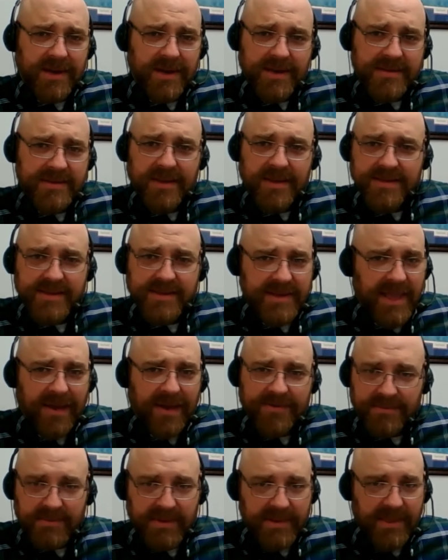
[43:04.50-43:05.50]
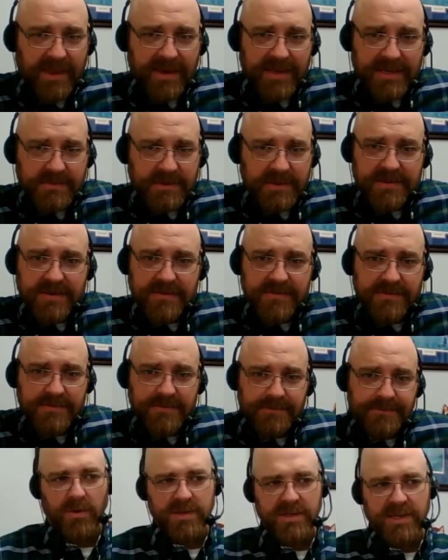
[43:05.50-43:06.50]
and it doesn't have to be that expensive.
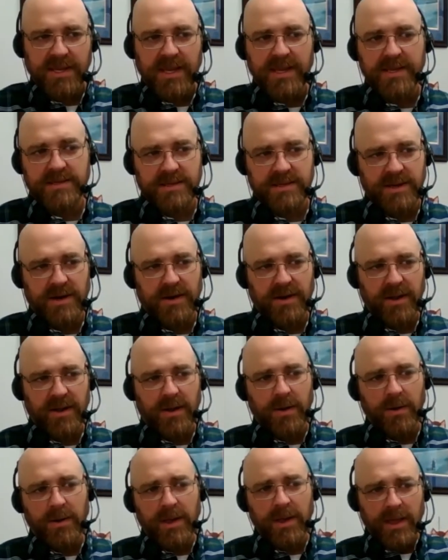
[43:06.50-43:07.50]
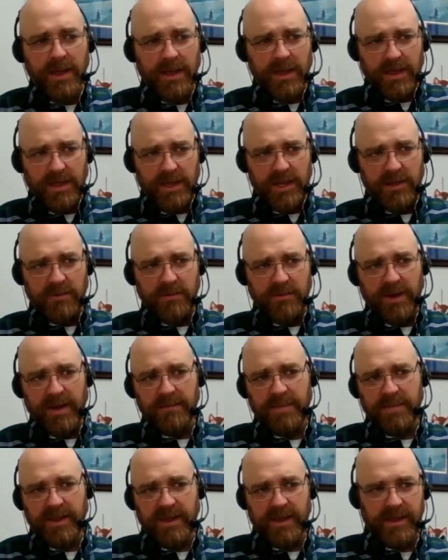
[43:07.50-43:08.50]
Worst case scenario, you
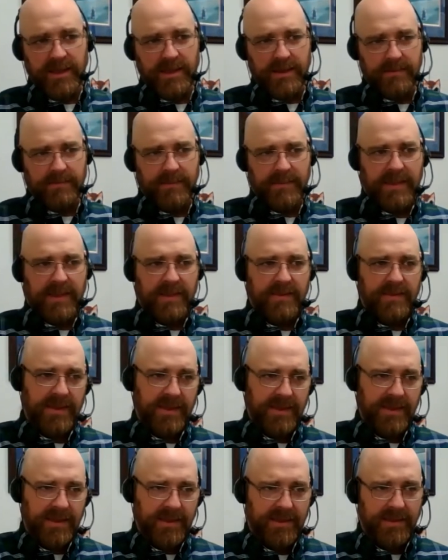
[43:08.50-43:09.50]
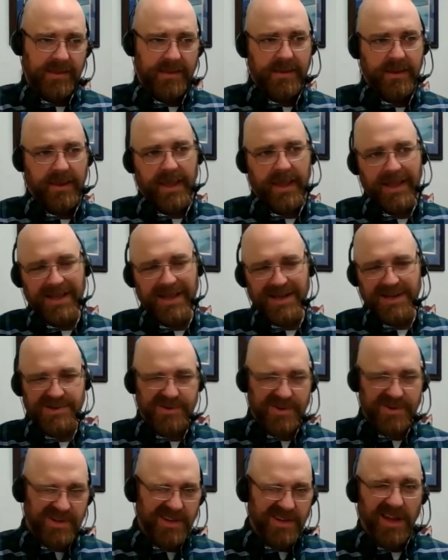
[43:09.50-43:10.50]
might be in the
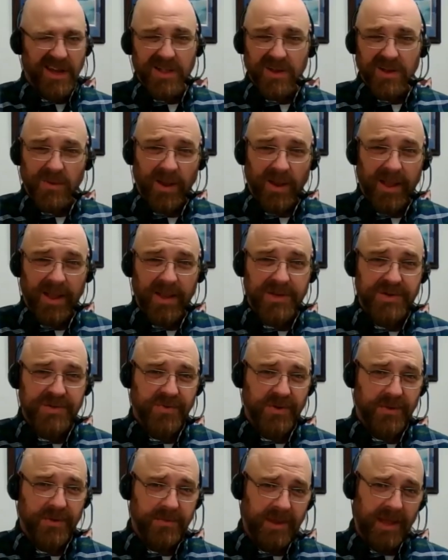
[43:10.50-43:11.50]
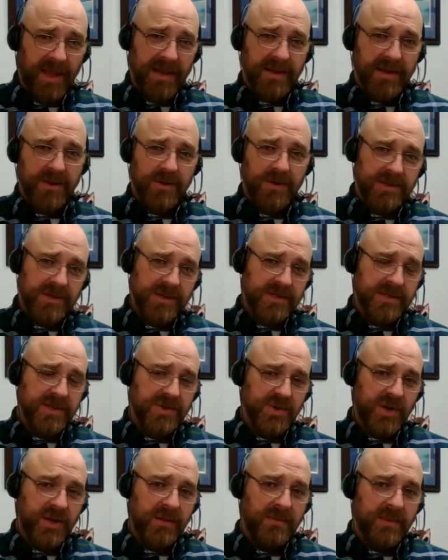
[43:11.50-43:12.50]
$800 range from diagnosis
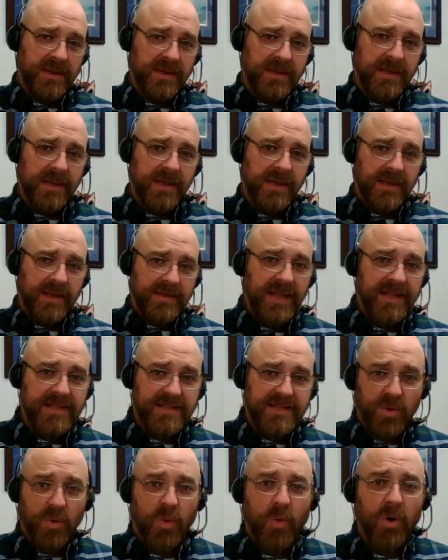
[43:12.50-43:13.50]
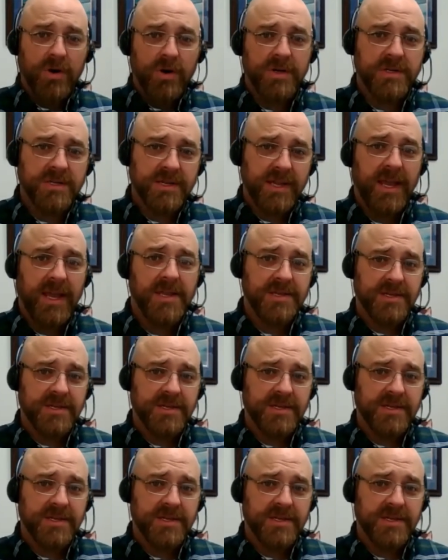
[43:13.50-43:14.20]
to treatment. That's the worst case